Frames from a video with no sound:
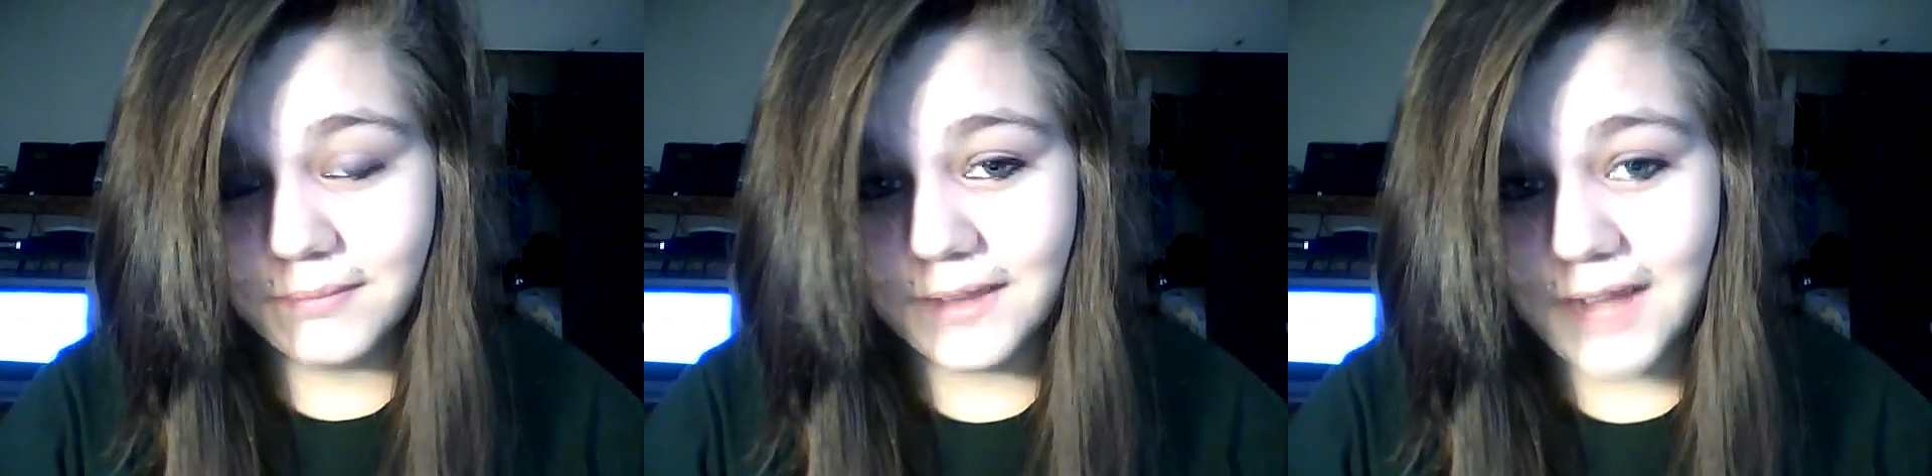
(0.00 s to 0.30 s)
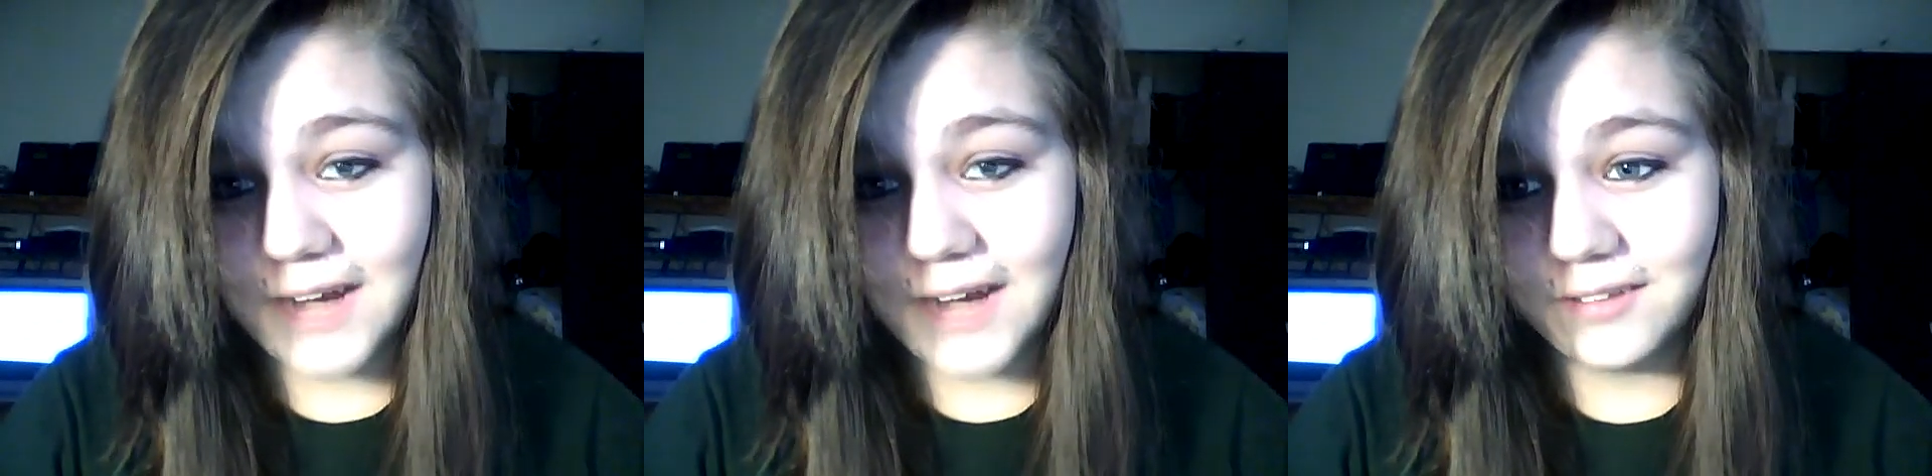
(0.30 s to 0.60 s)

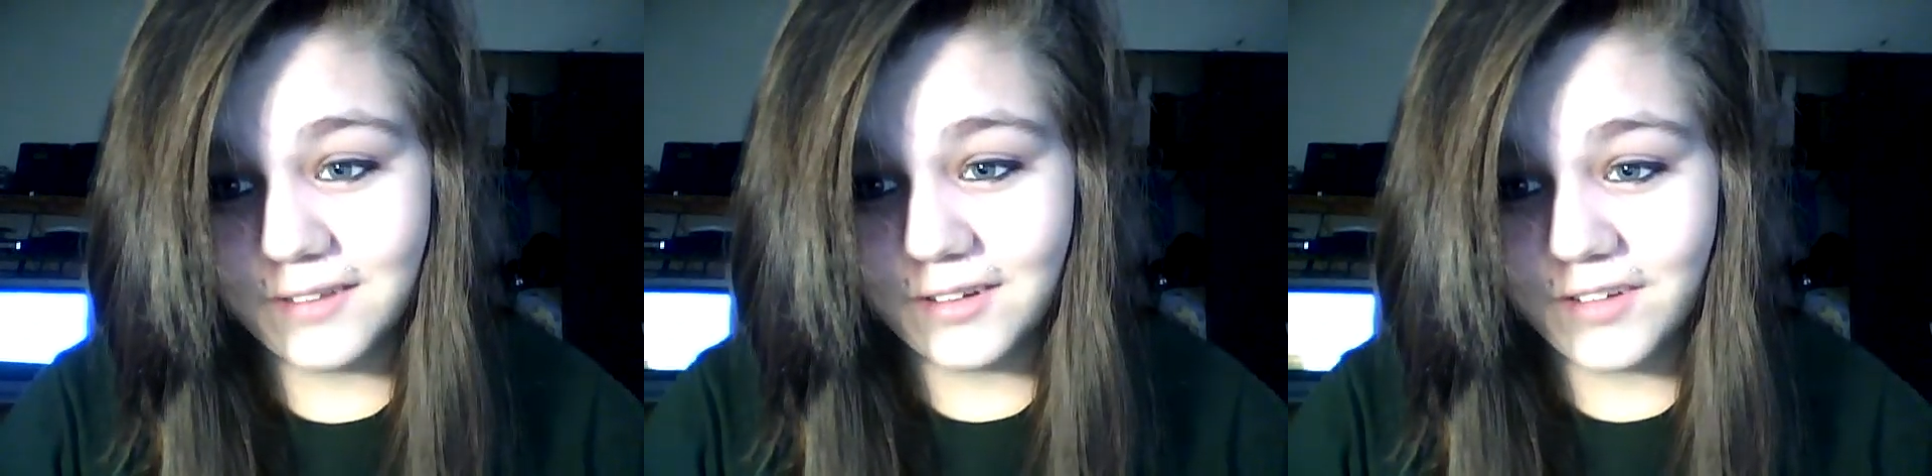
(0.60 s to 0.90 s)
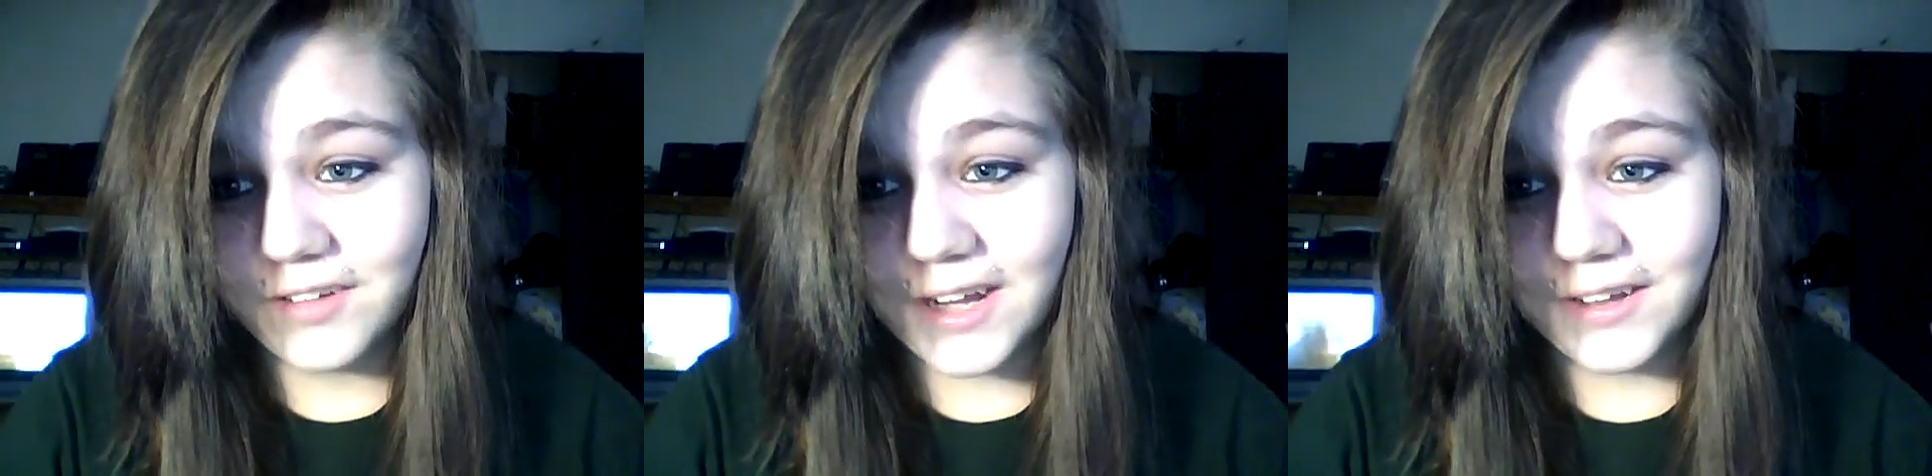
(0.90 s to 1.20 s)
accent
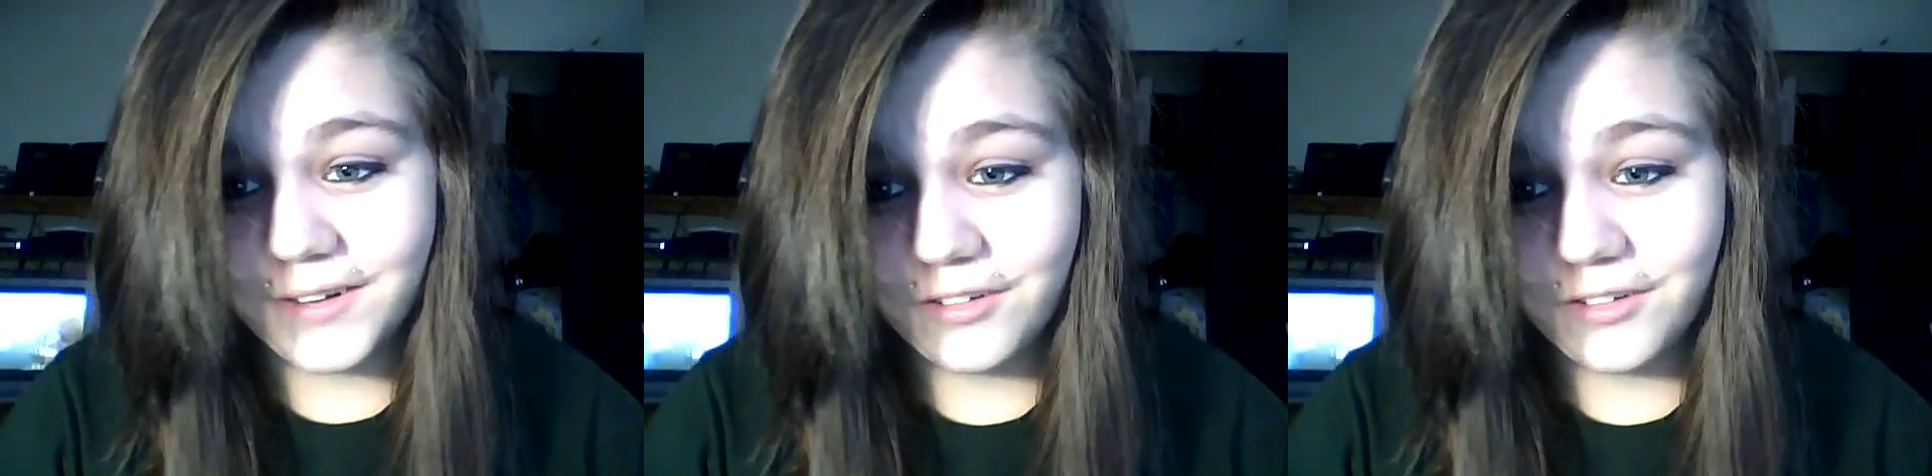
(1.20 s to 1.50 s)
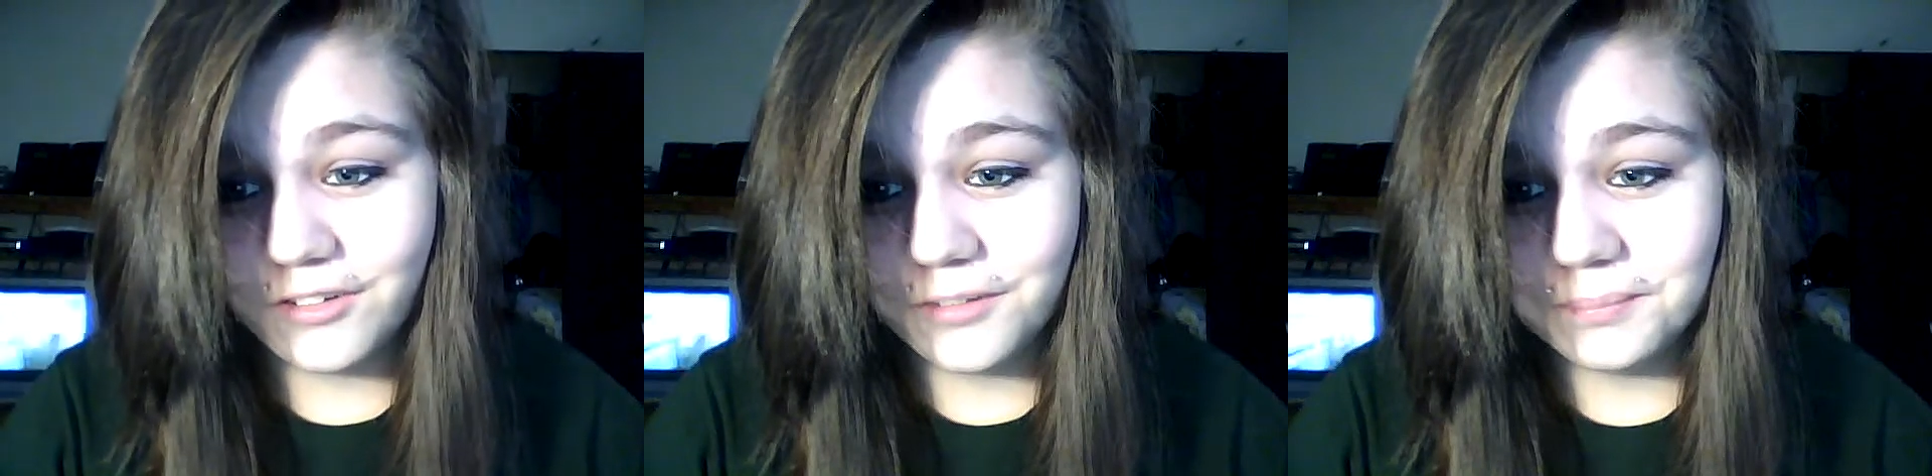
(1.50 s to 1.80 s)
challenge,
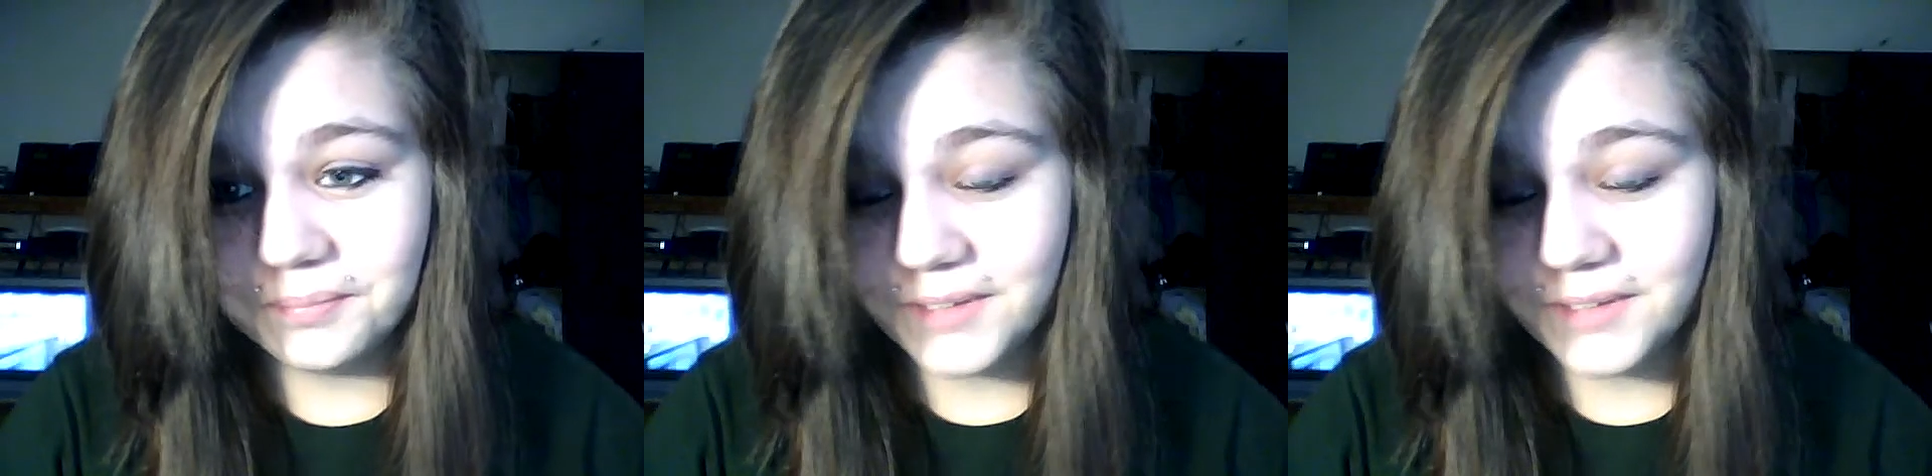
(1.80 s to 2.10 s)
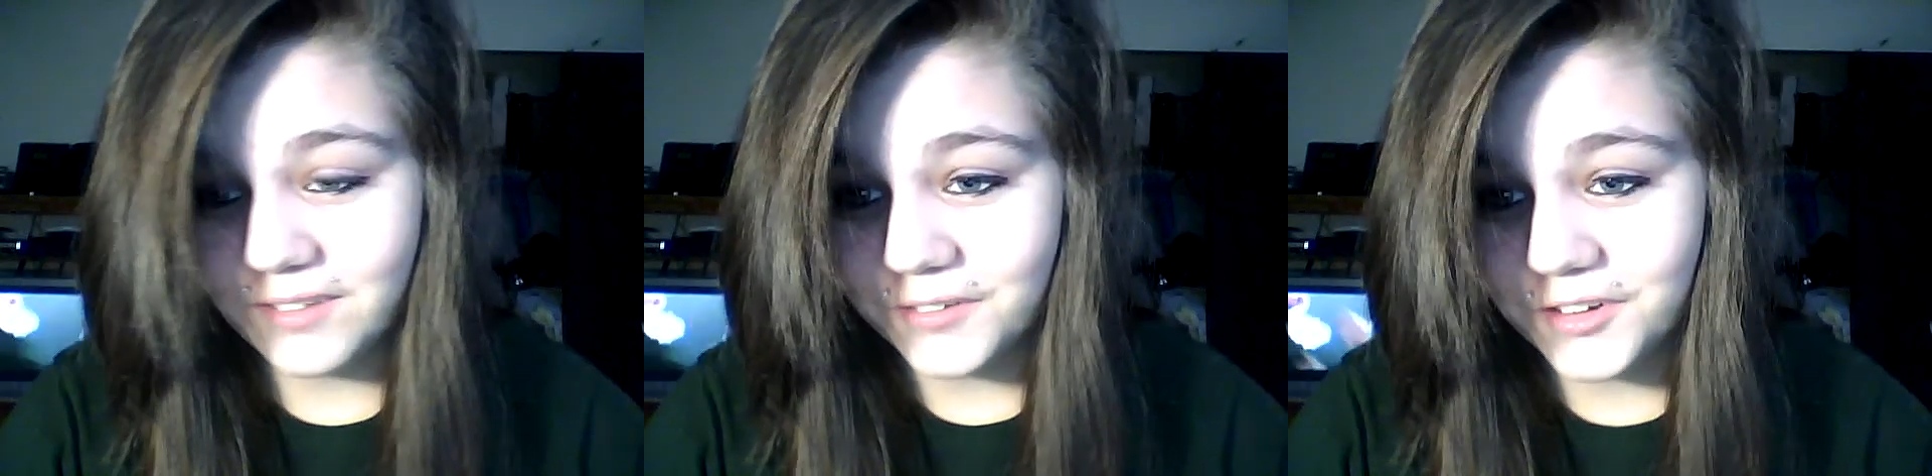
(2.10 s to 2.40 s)
because I
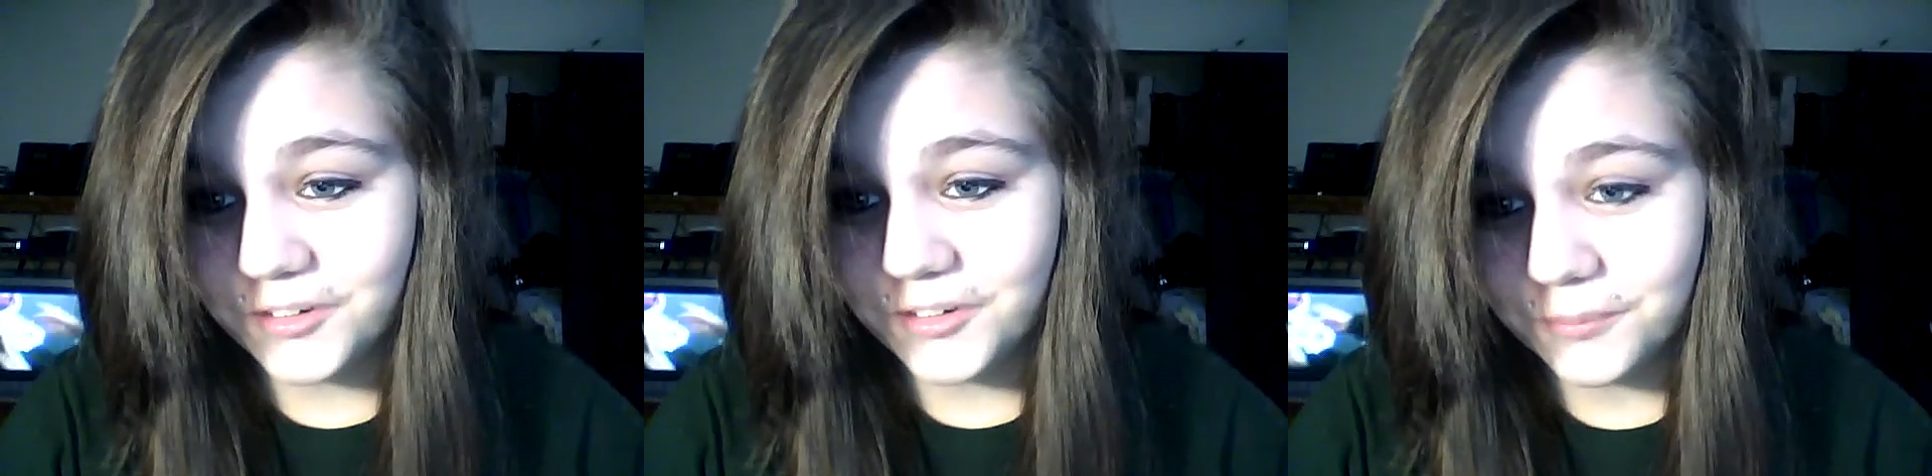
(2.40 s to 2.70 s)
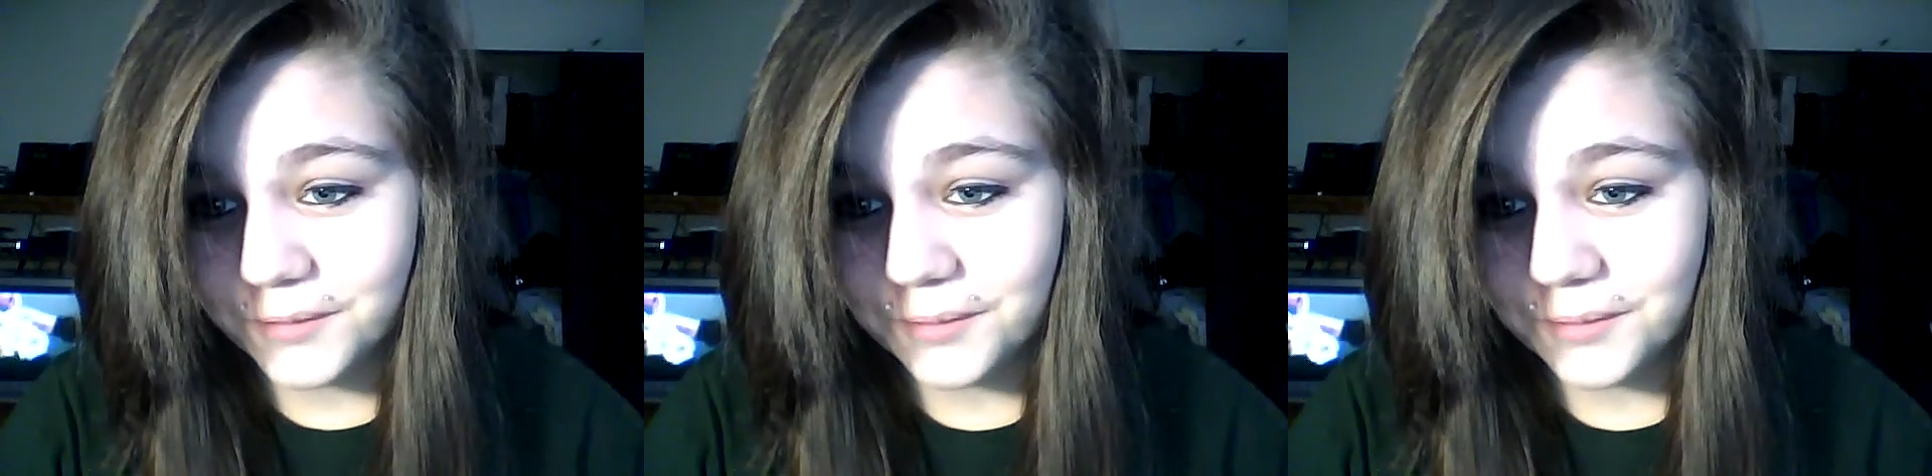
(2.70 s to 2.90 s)
wanted to do one.